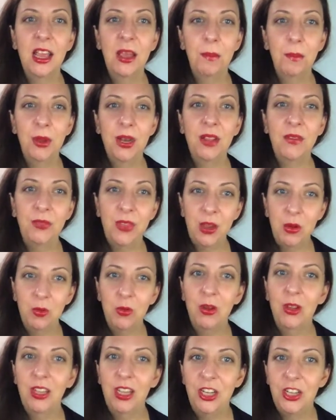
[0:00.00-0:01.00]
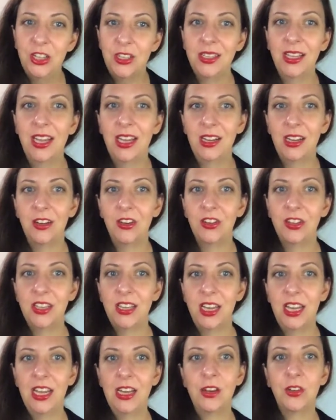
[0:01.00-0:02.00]
But if they really just can't
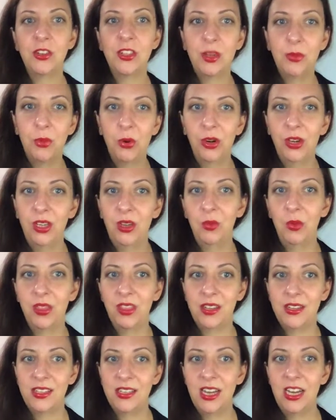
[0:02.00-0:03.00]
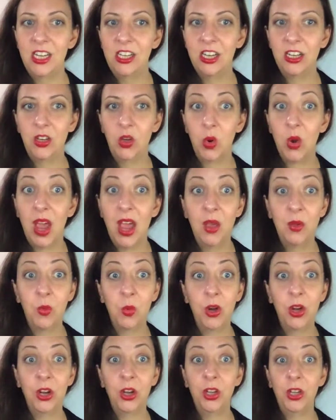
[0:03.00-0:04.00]
understand or support you with the stage that you're at,
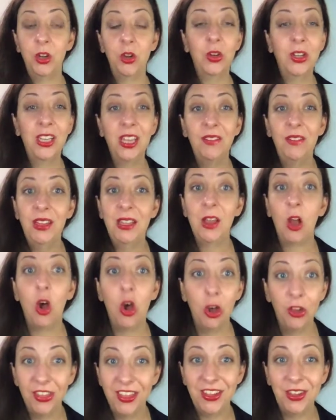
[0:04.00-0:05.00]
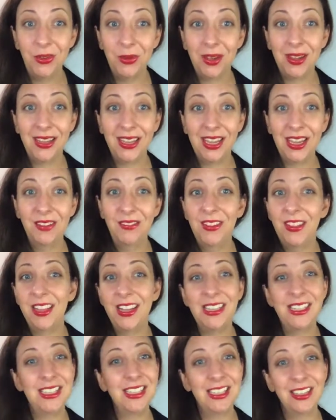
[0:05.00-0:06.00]
where you're giving all that you can give and
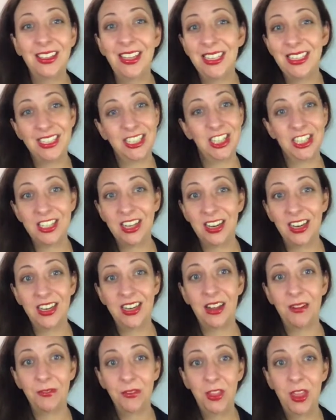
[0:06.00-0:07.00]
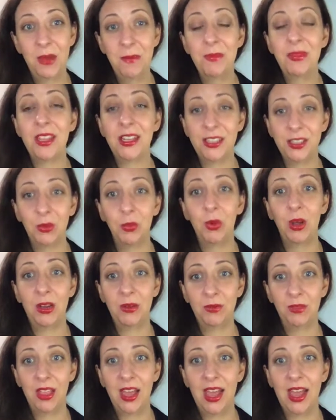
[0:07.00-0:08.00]
it's just not enough for them, that's a red
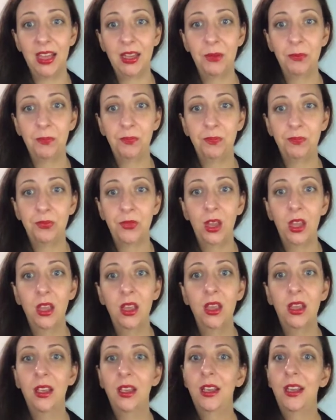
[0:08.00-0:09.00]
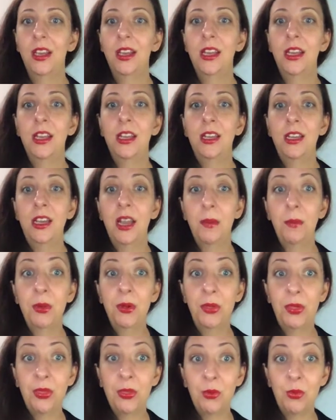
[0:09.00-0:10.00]
flag. Number
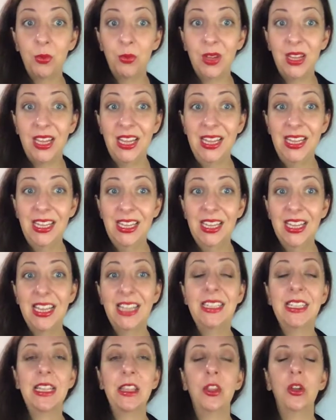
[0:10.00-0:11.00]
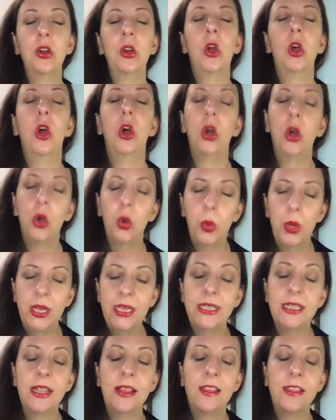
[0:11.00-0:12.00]
3 is that they're
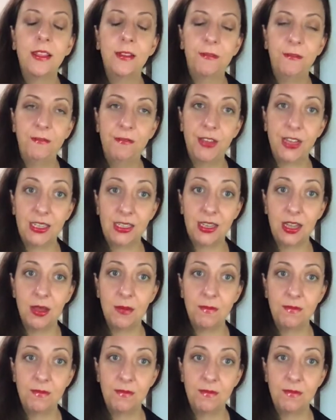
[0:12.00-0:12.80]
always the victim.